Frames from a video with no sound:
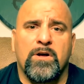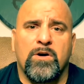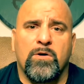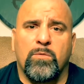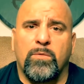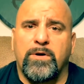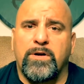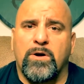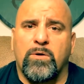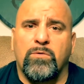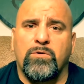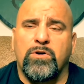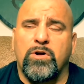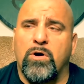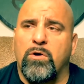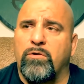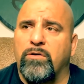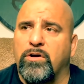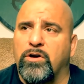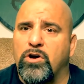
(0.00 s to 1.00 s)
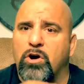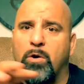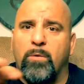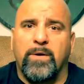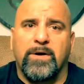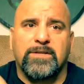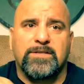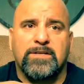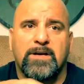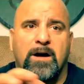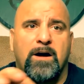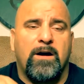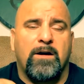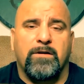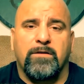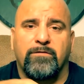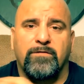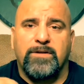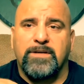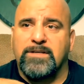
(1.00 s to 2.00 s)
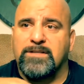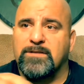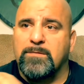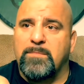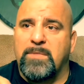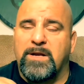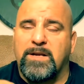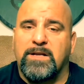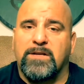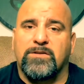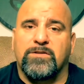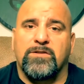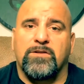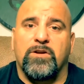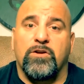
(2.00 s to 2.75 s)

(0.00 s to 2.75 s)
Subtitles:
We don't know the goings on of these immediate,